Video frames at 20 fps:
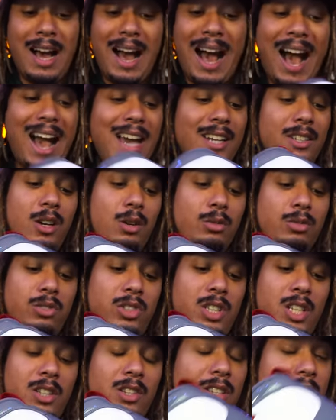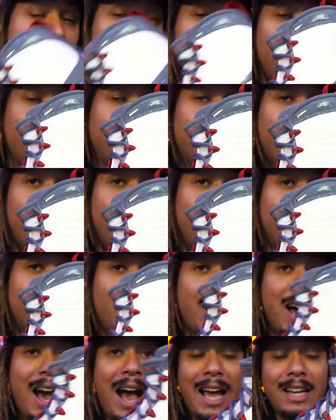I don't see these selling out.
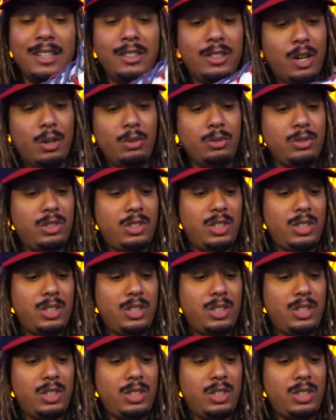I don't